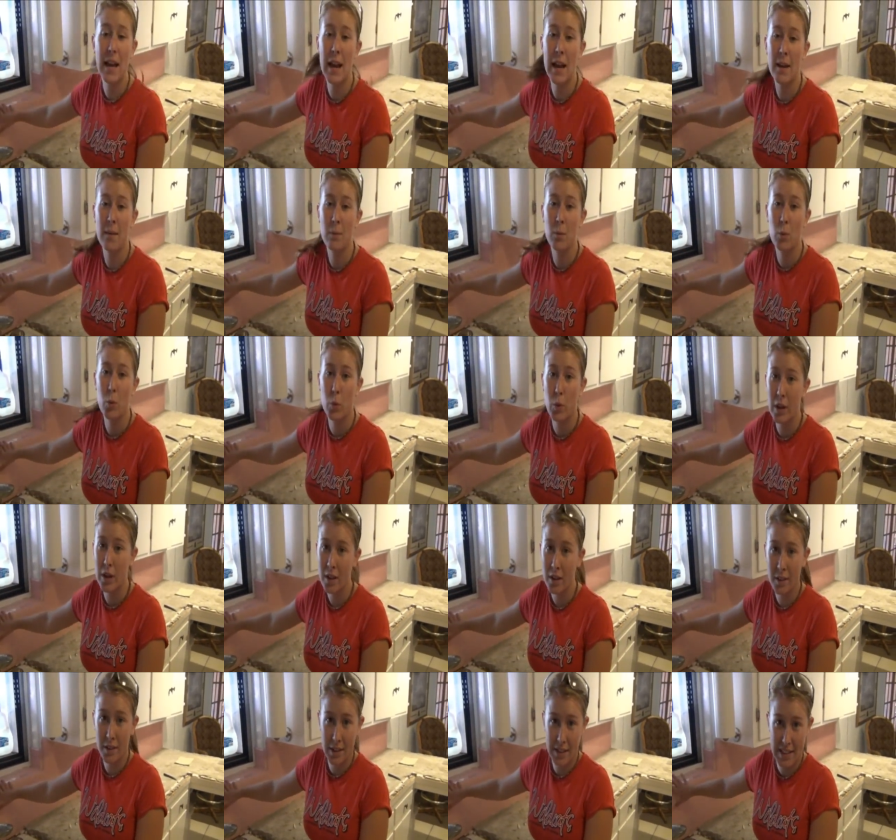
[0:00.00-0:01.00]
time, we
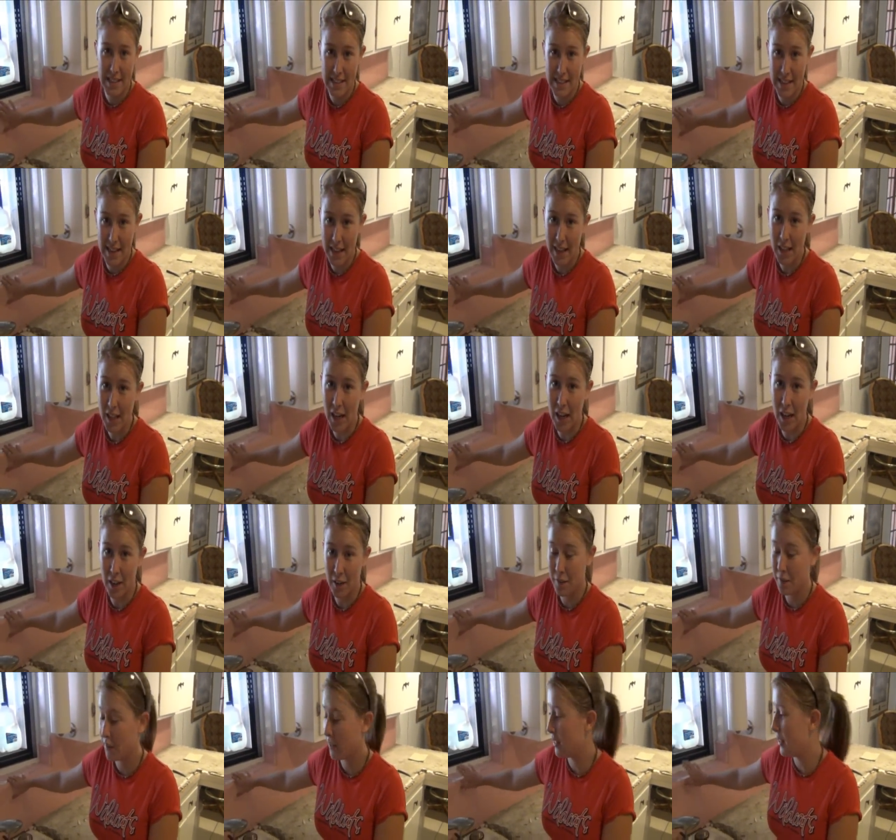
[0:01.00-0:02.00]
are going to take
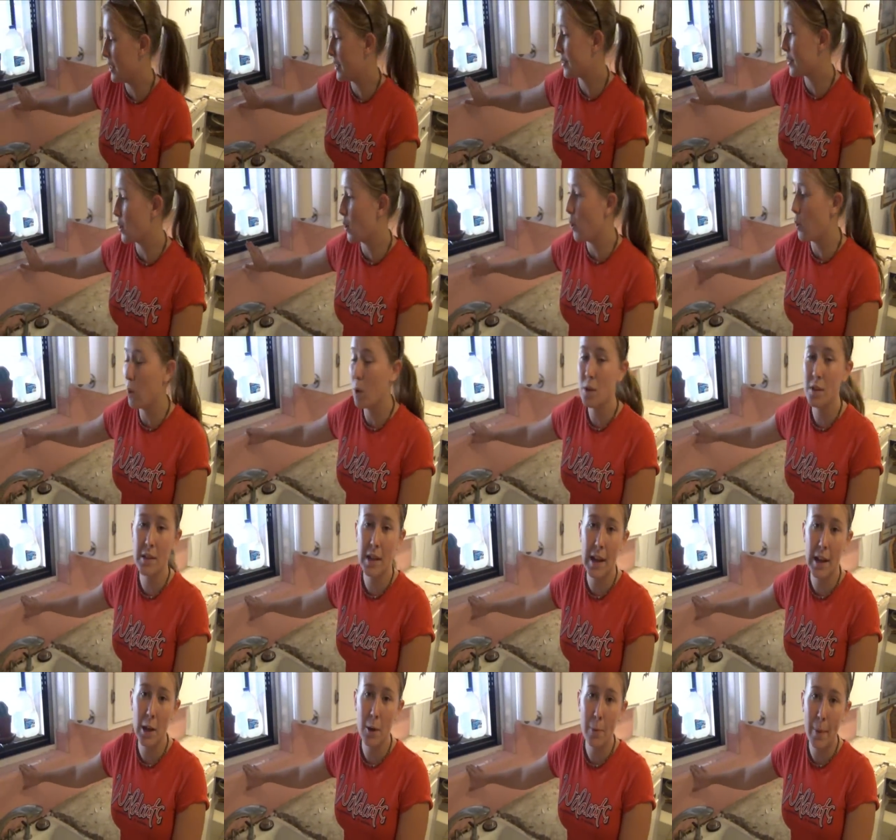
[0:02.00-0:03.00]
off this old
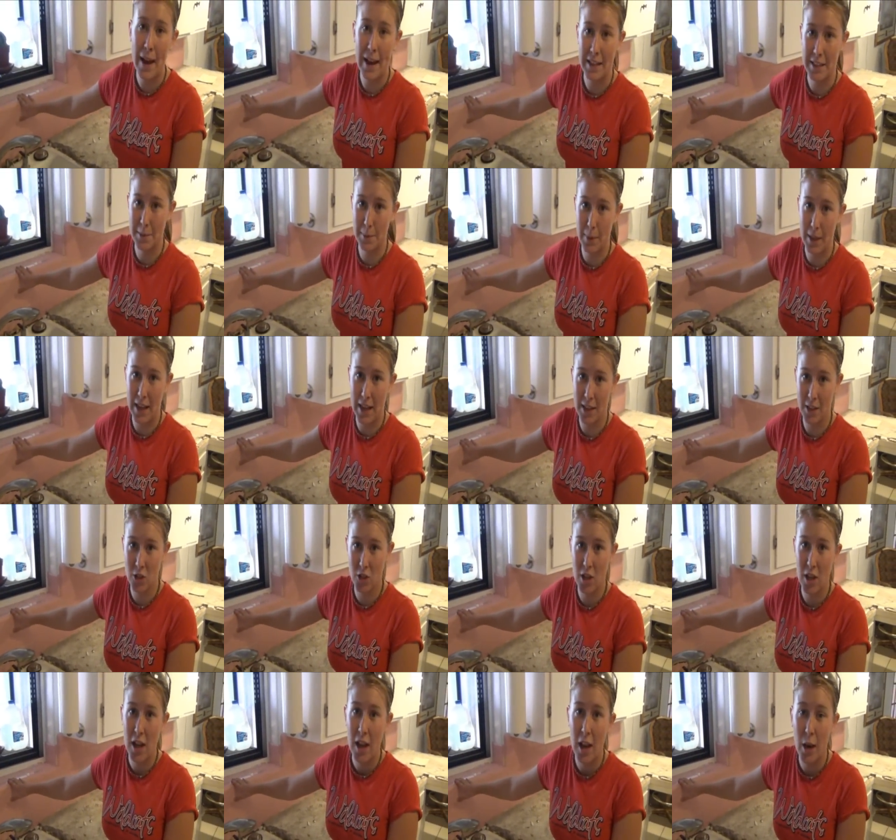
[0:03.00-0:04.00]
tile
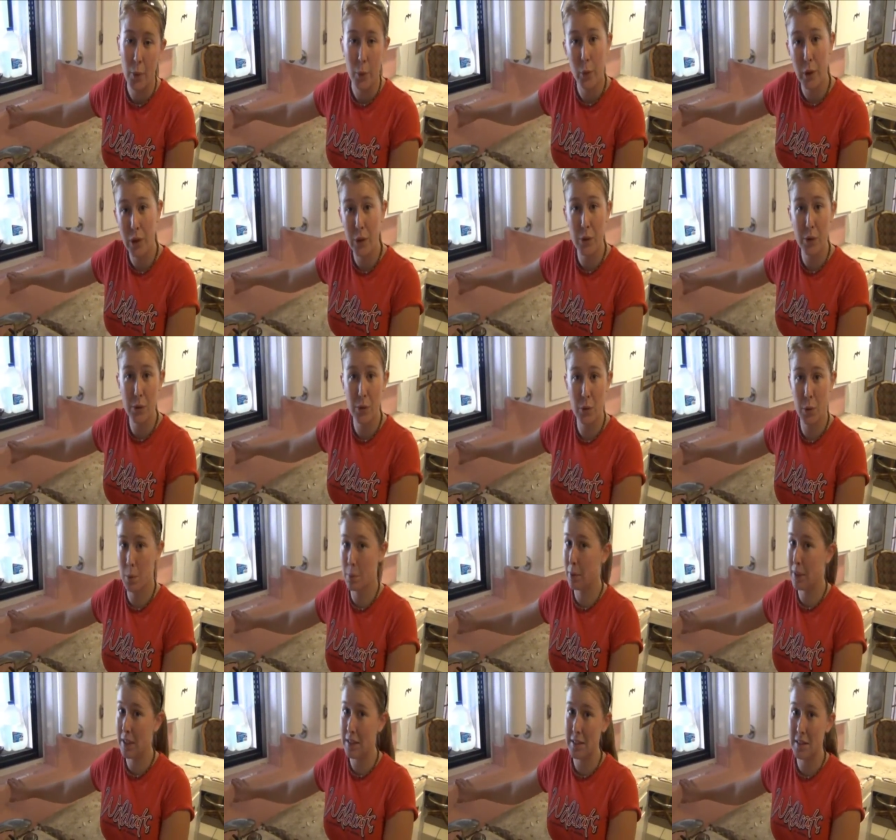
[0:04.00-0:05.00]
backsplash and we're going to
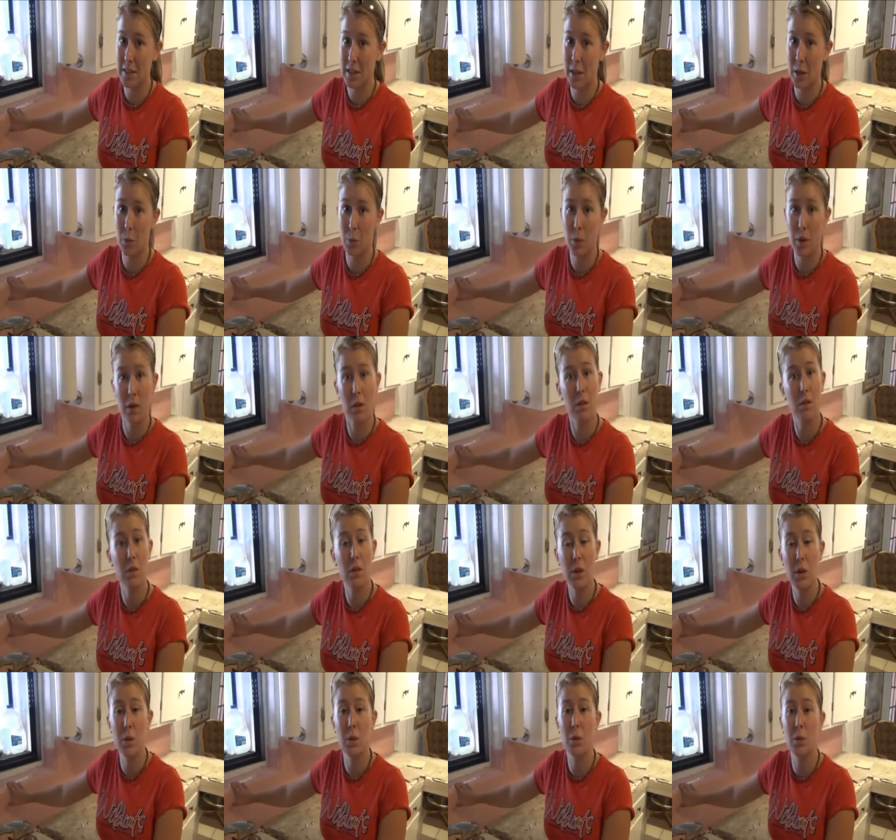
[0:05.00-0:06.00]
replace it with
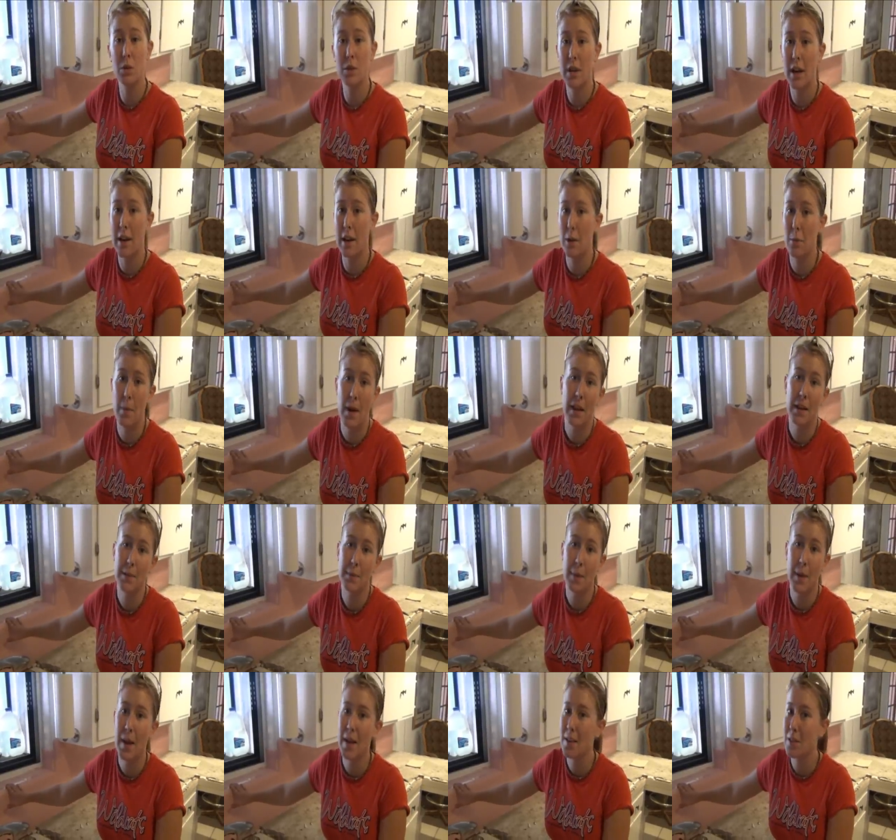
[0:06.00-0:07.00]
new tile
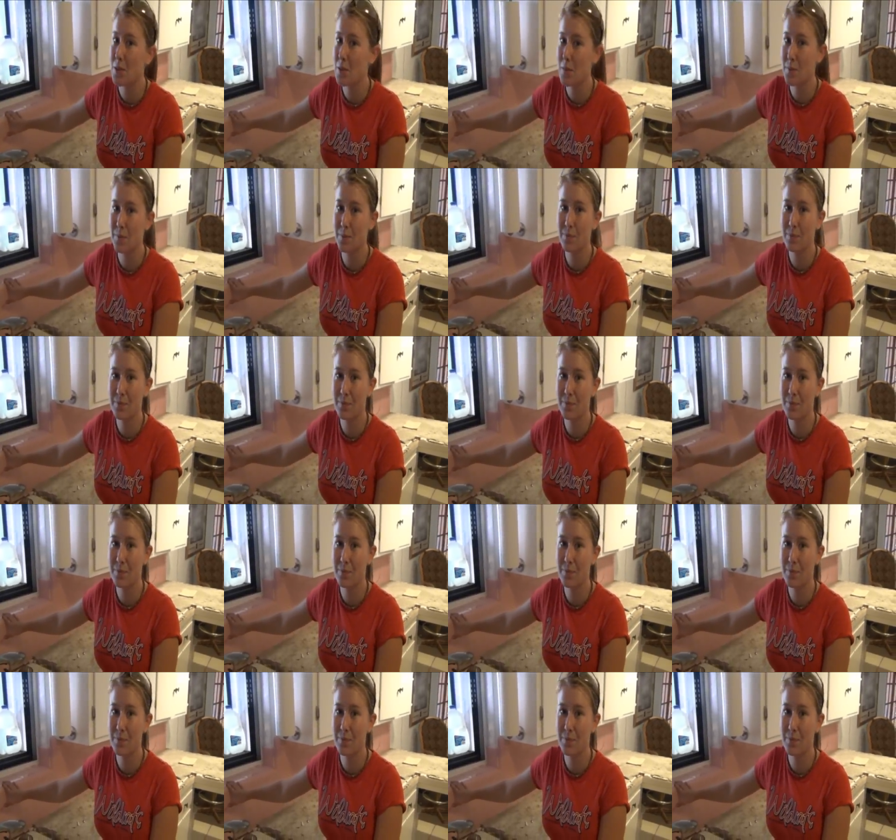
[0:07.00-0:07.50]
backsplash.